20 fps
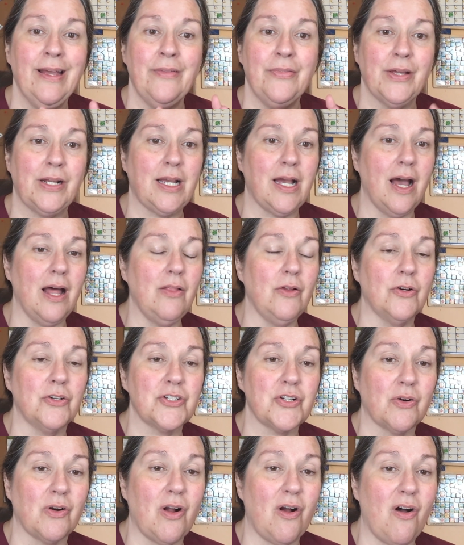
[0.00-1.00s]
The
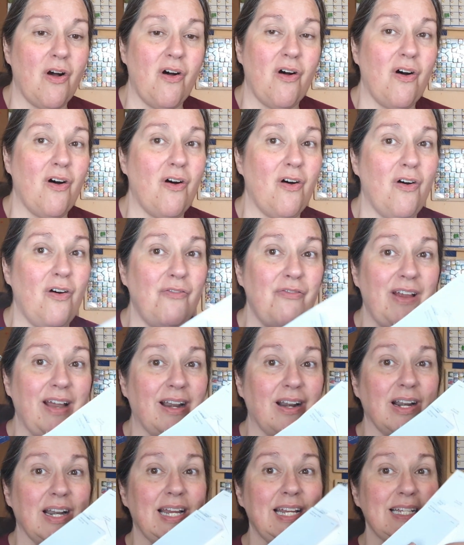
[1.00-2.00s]
colors are all
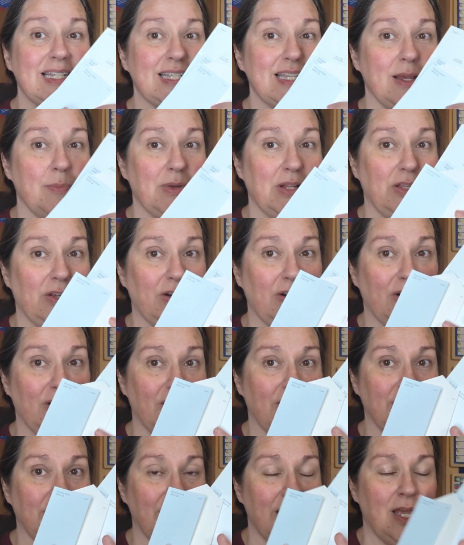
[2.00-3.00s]
very
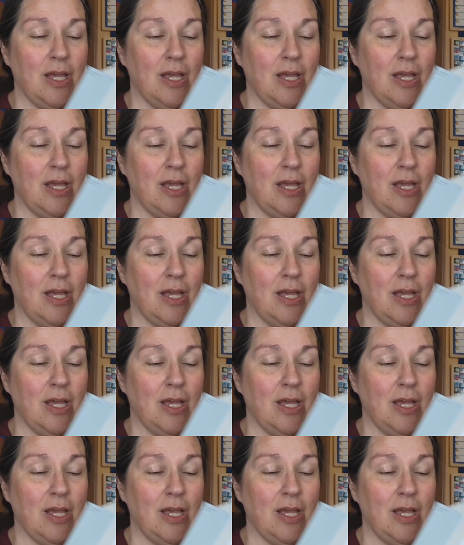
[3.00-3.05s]
similar.